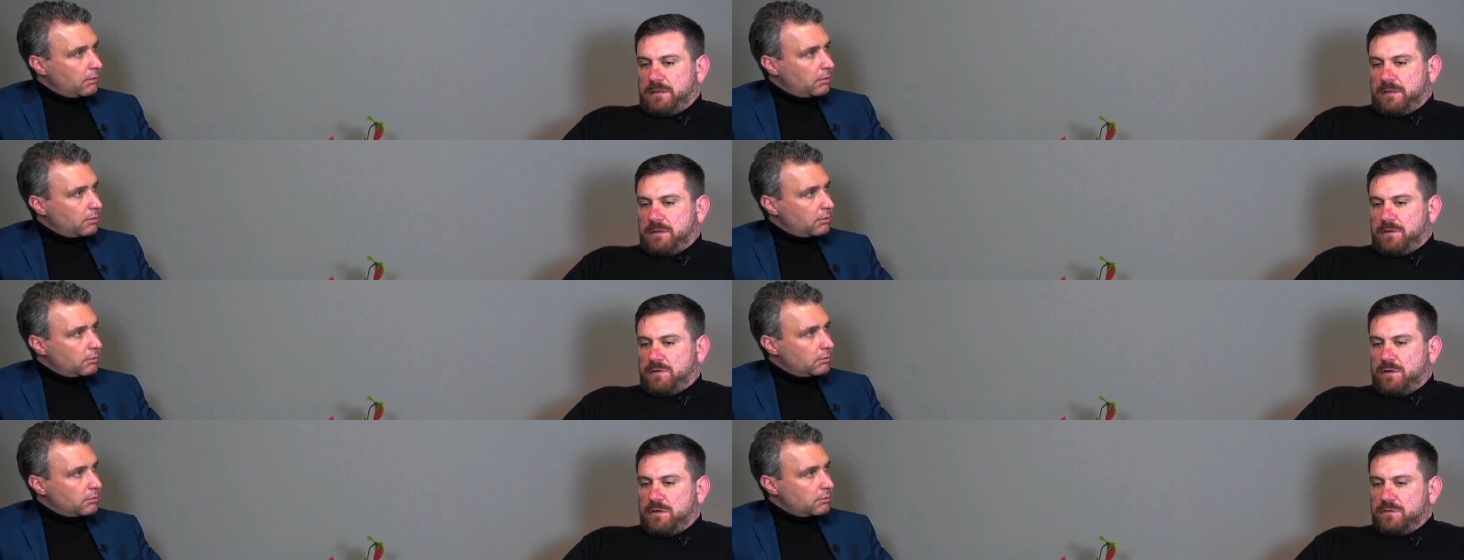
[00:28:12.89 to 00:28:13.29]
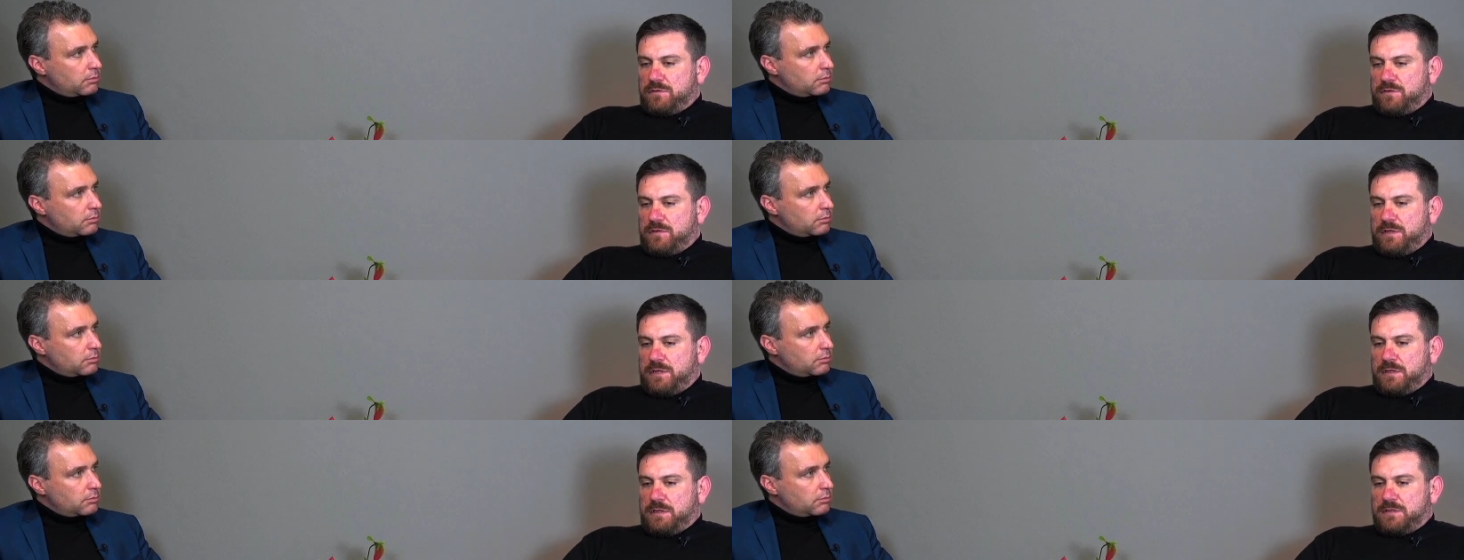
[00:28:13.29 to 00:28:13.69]
Speaker 1: uh,
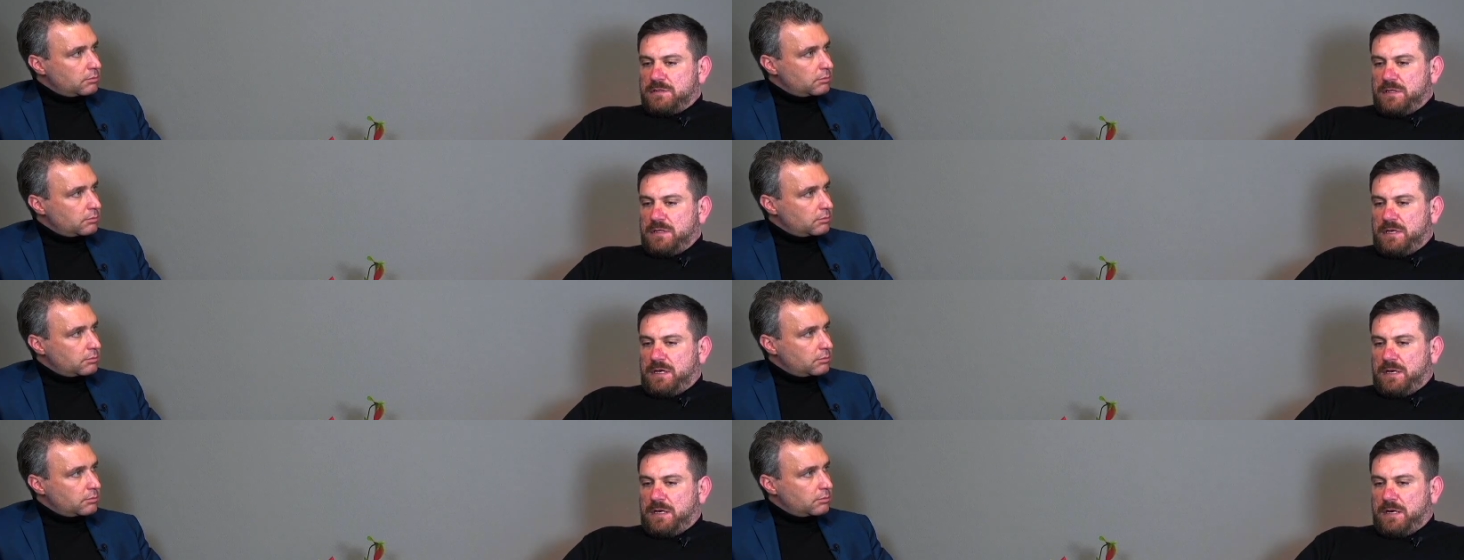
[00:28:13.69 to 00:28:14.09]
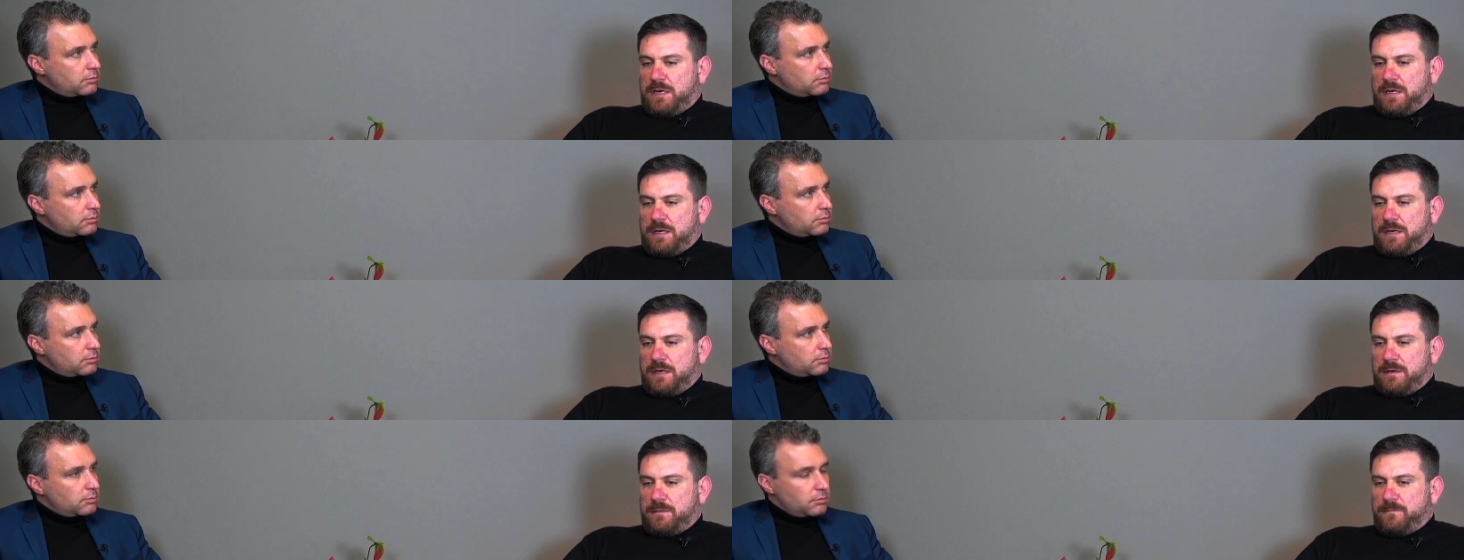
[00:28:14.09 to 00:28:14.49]
contracts
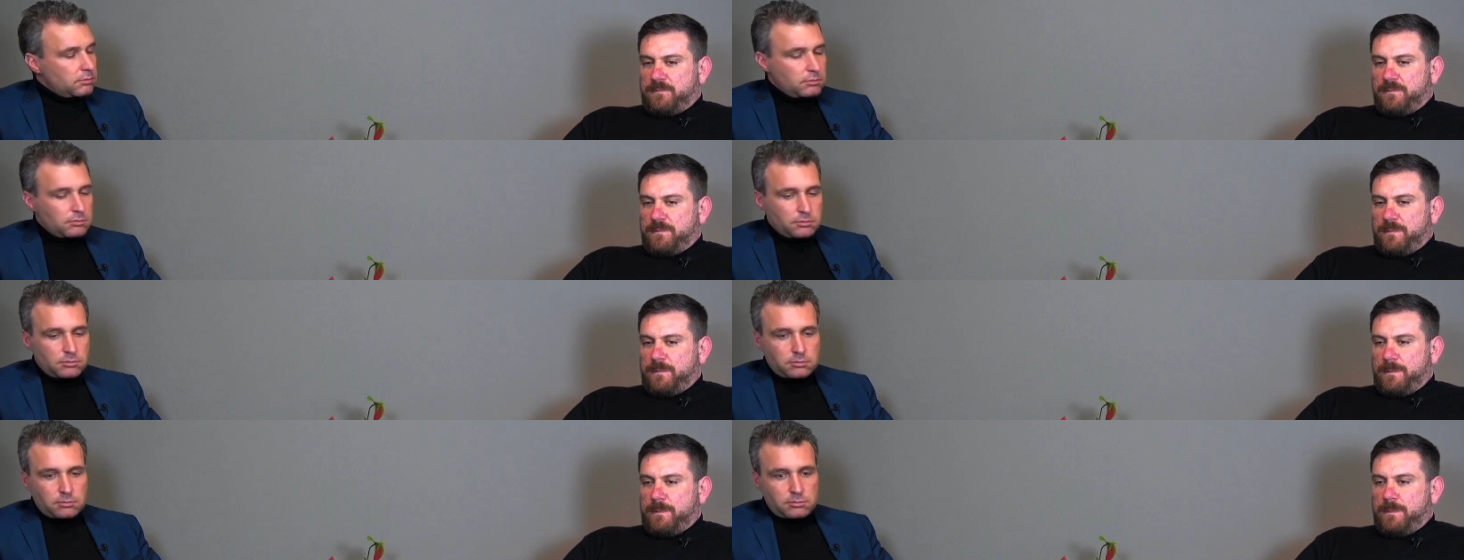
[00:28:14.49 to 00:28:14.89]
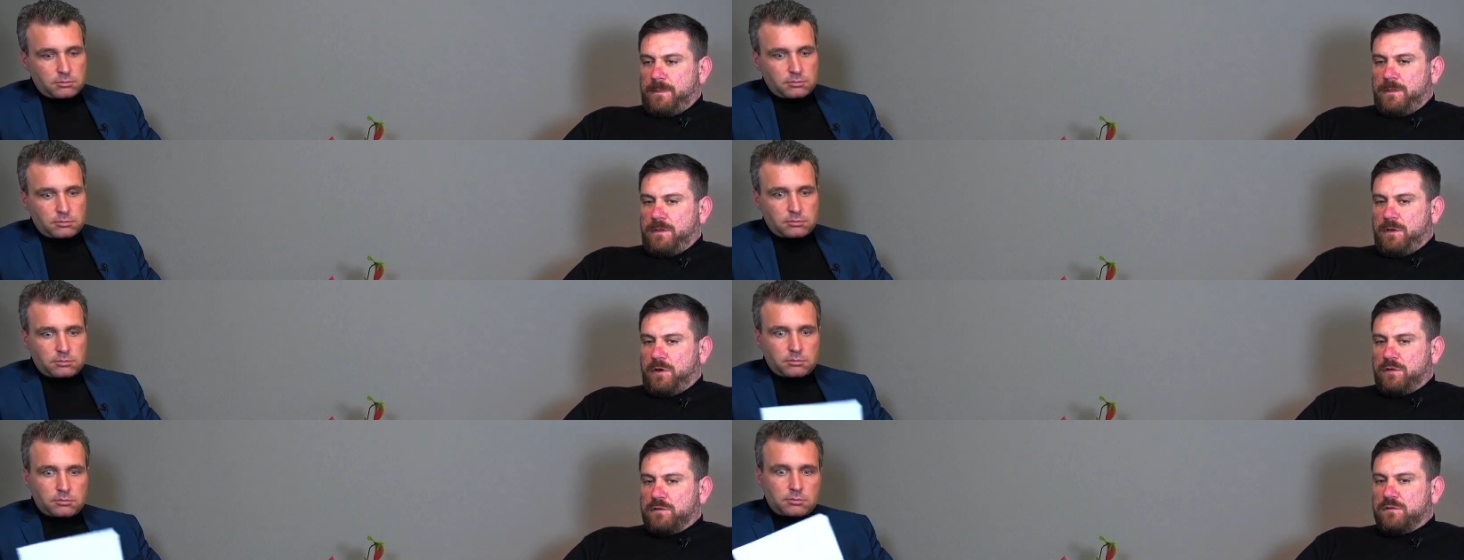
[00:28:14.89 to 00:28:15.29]
are
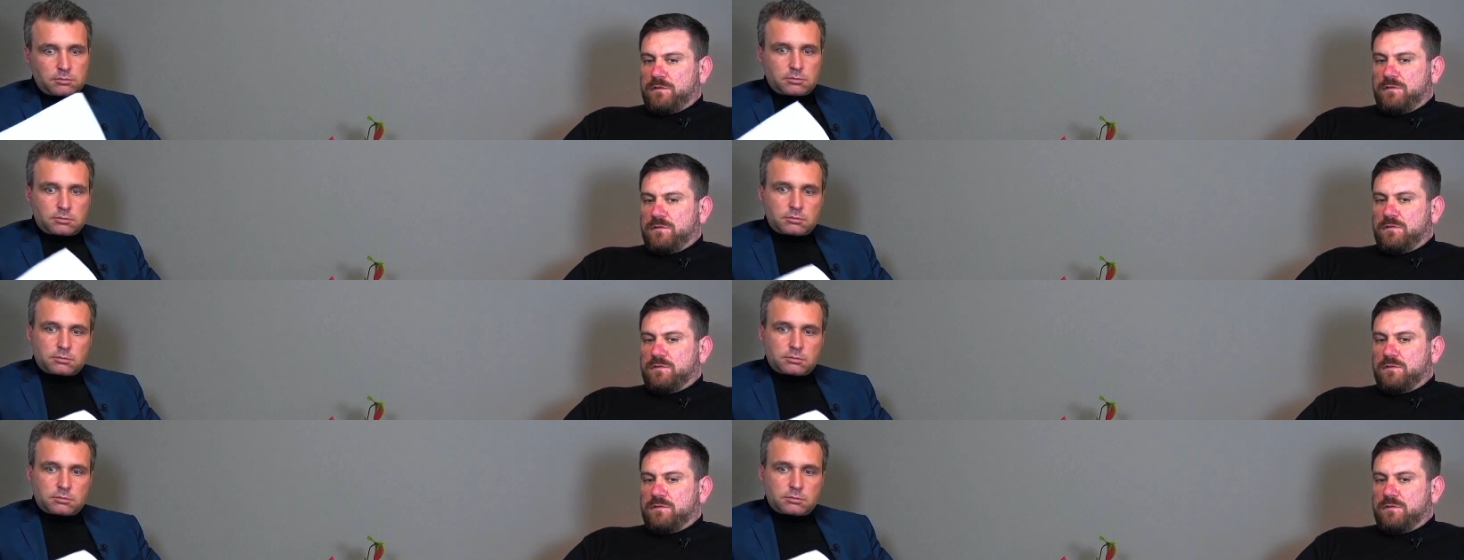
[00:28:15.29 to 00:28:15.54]
not